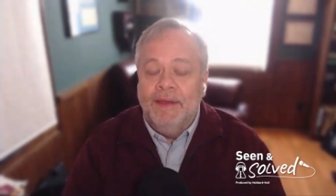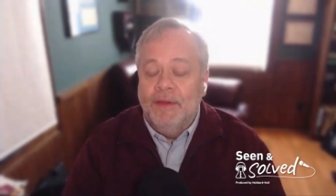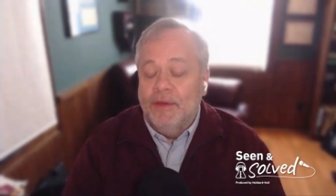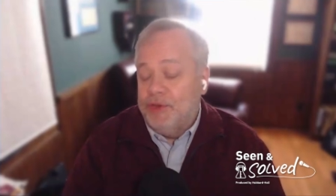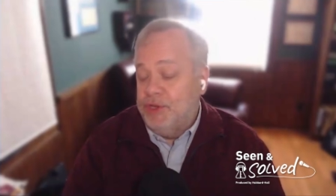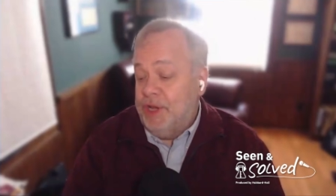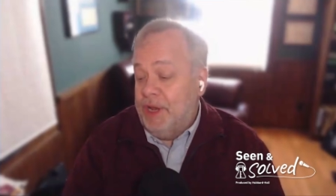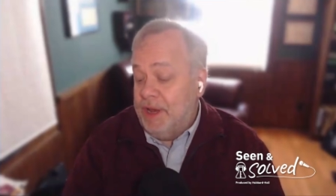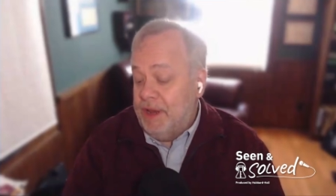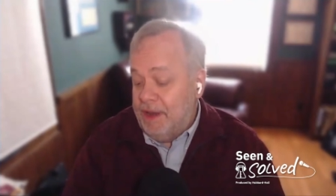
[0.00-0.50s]
you're
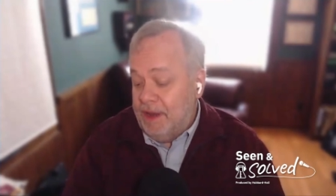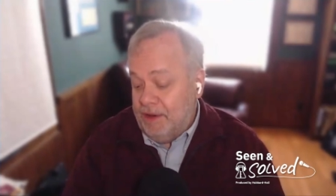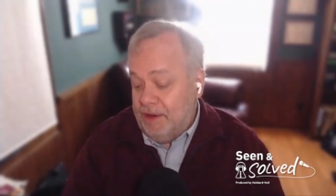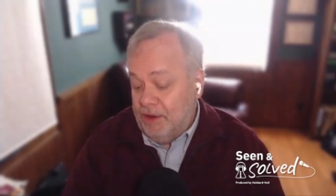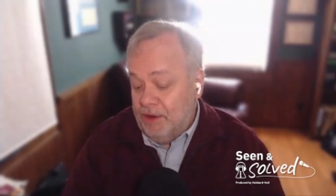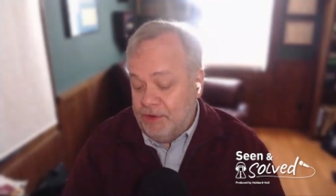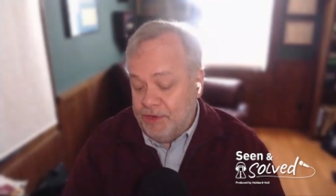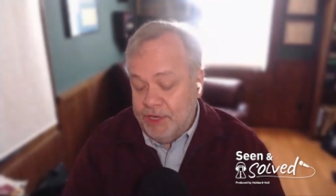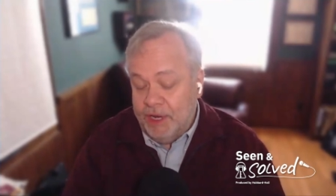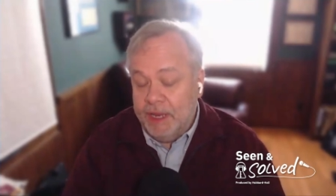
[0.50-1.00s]
shutting
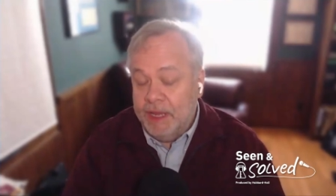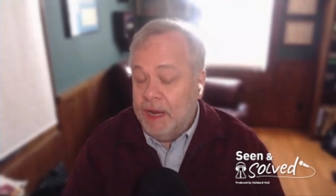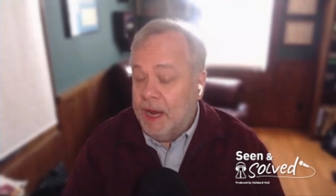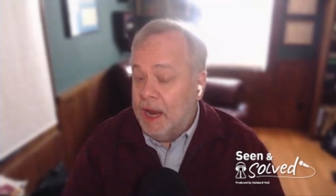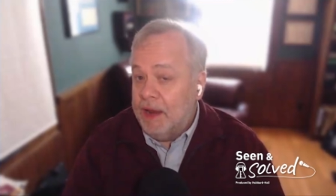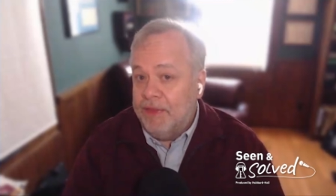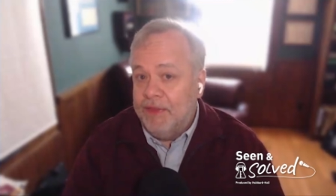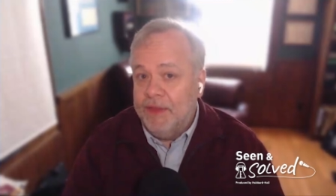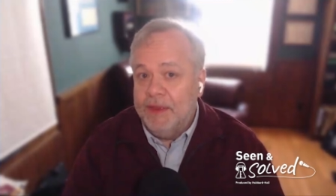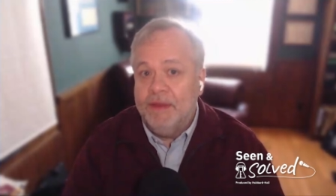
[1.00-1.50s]
a
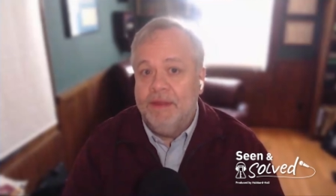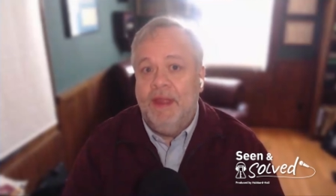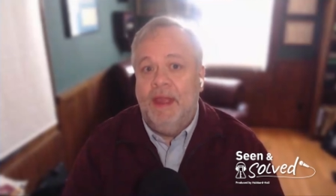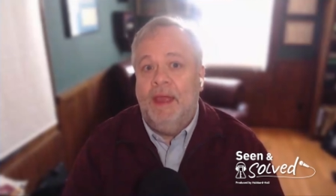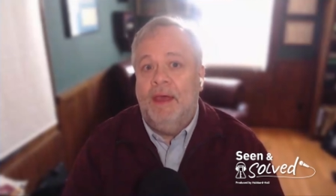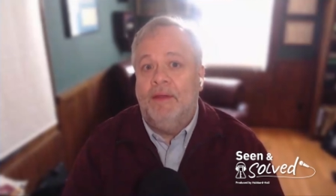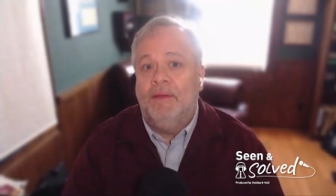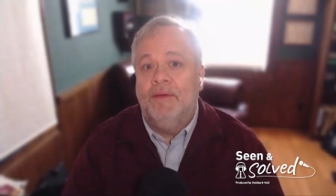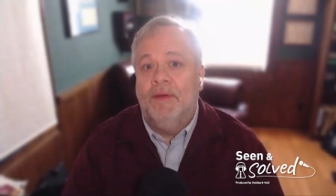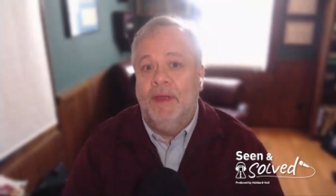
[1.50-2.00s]
lot of things
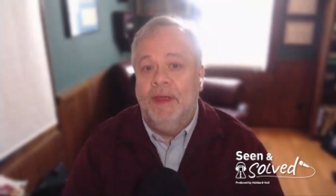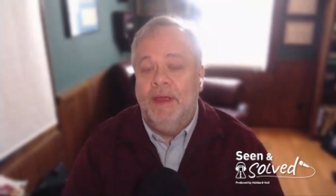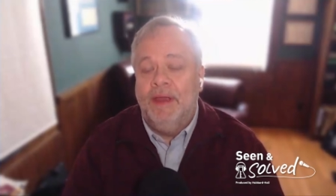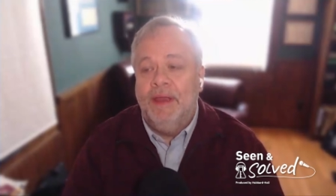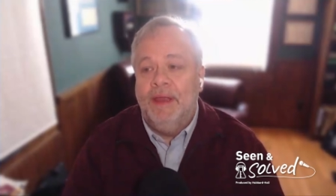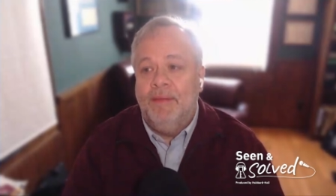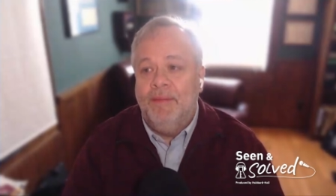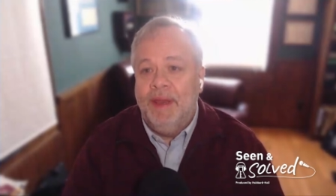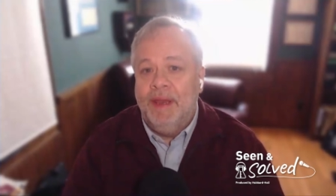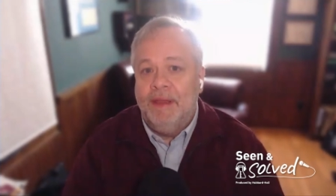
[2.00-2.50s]
down, right?
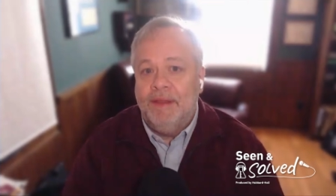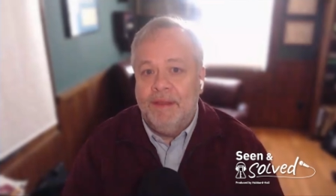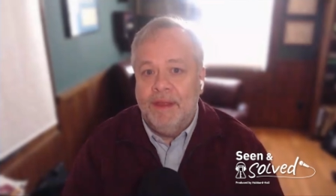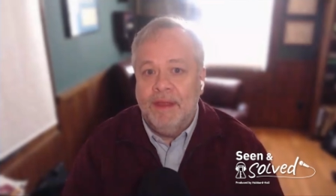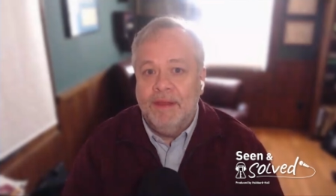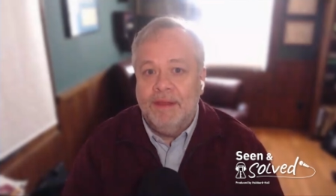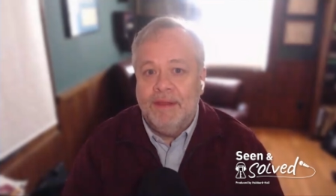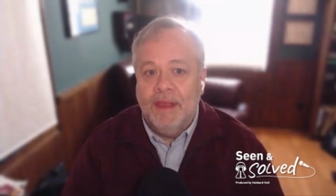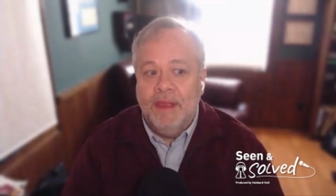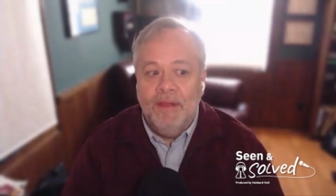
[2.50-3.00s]
I mean, it's
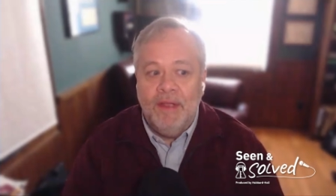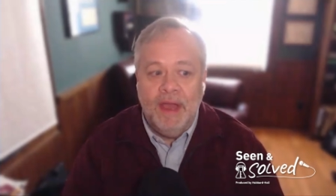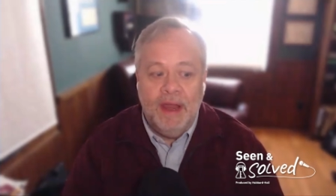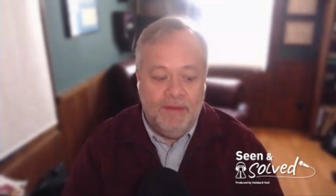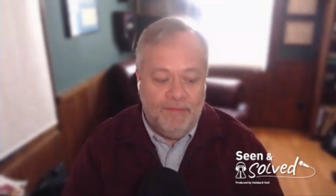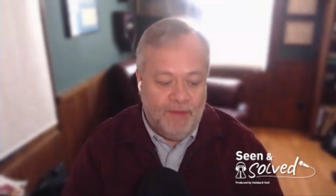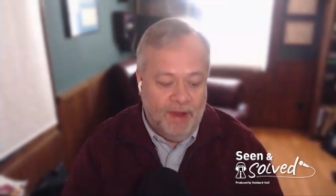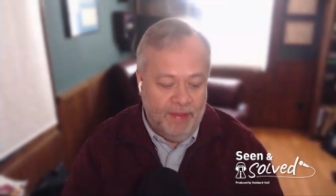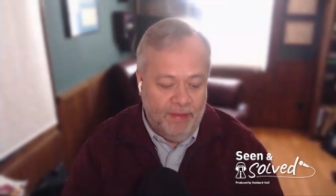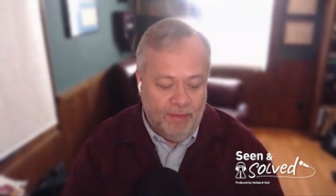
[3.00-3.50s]
you got
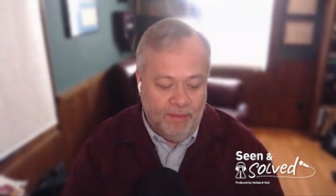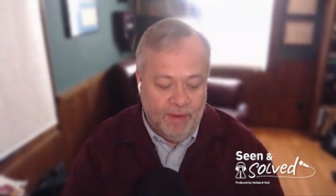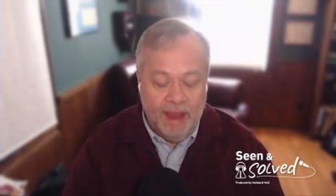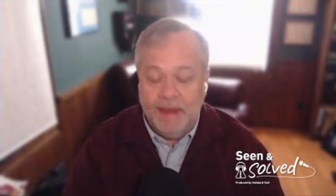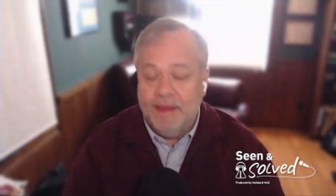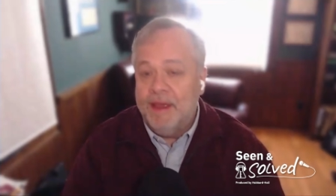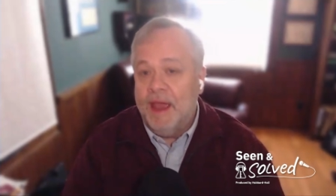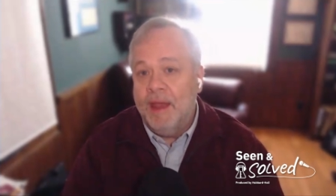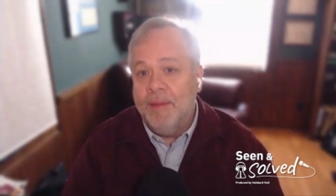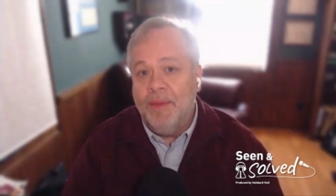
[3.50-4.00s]
to find the
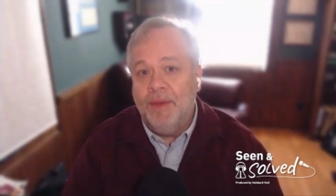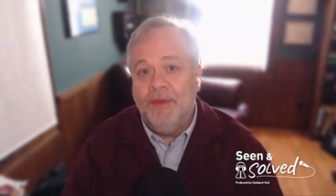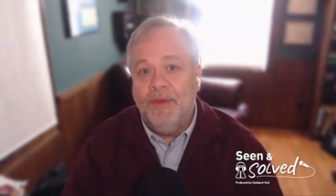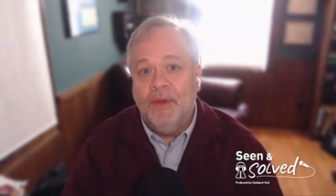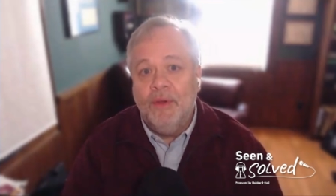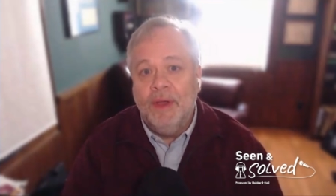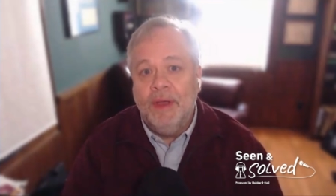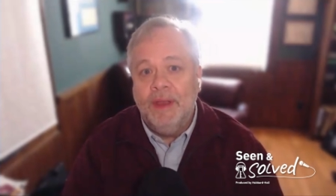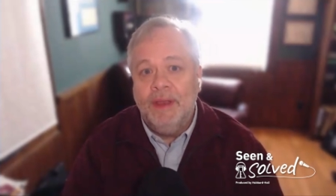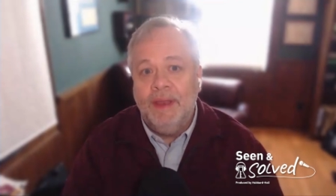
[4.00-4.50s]
right time to
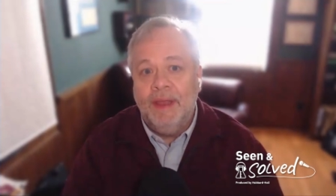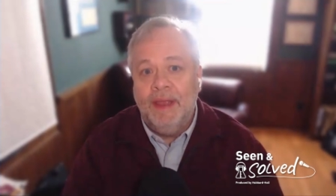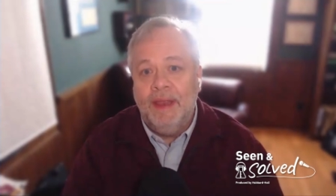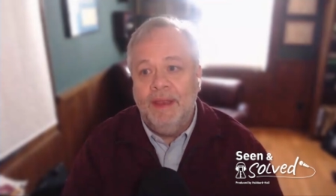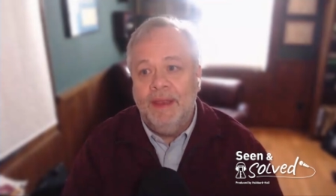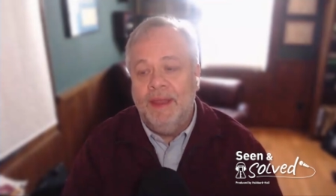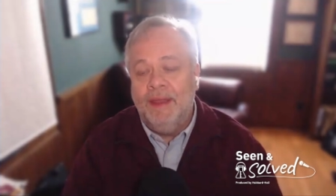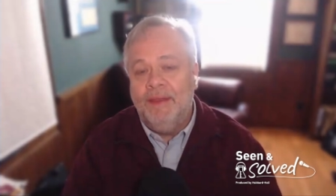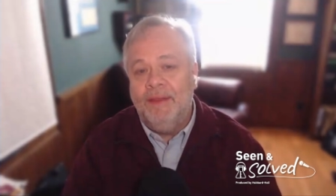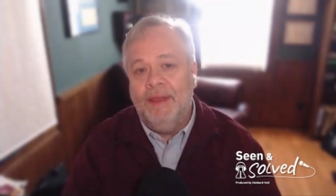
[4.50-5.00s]
do it,
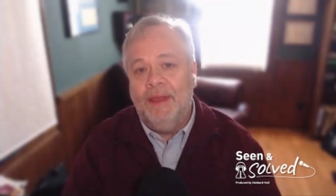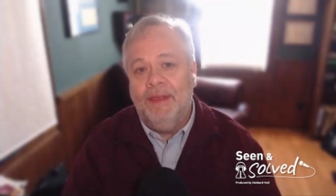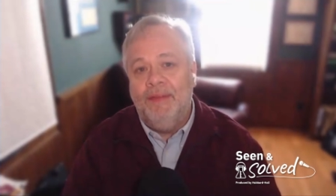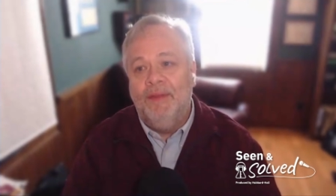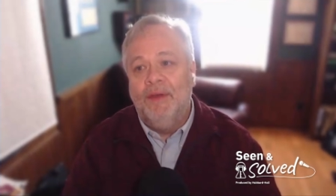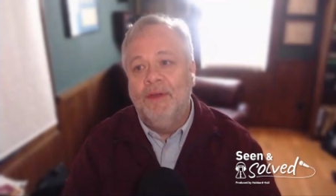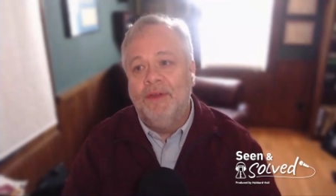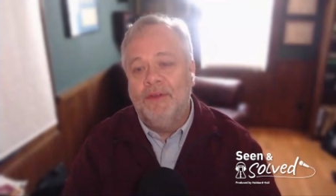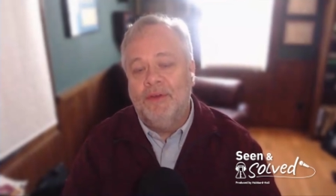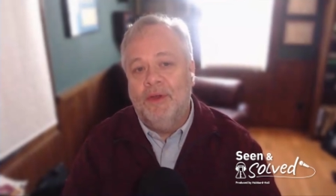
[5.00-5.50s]
and
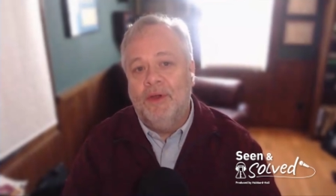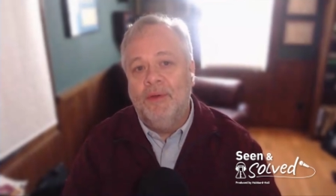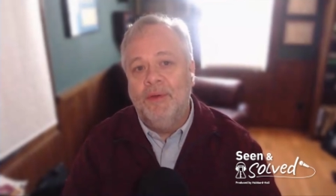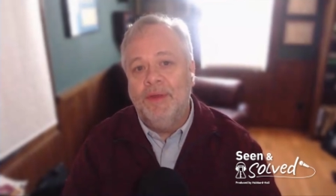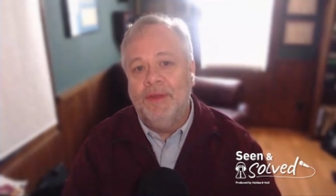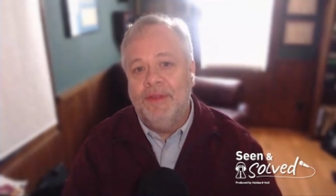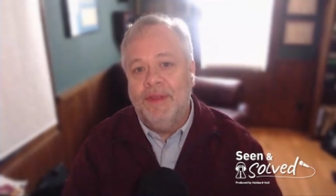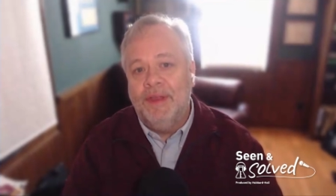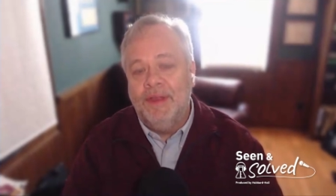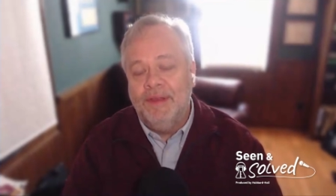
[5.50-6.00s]
those are
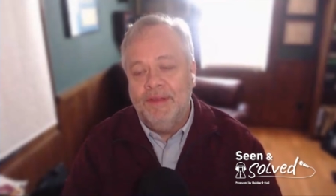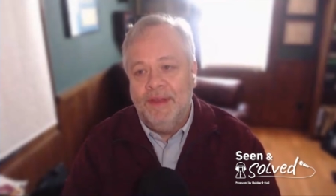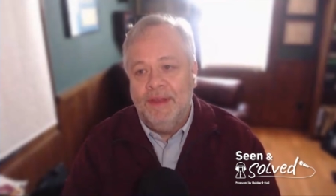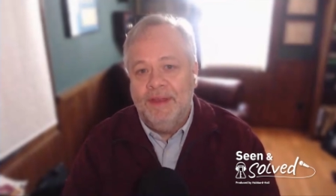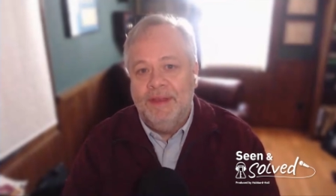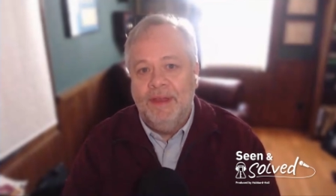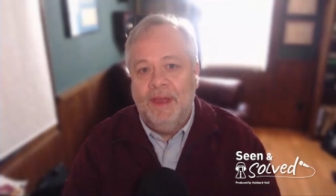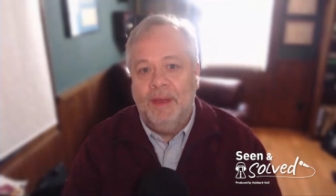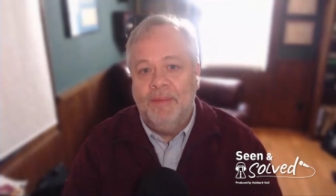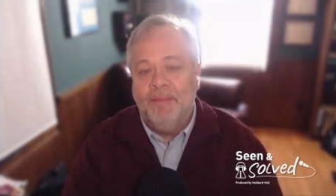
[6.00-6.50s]
always things that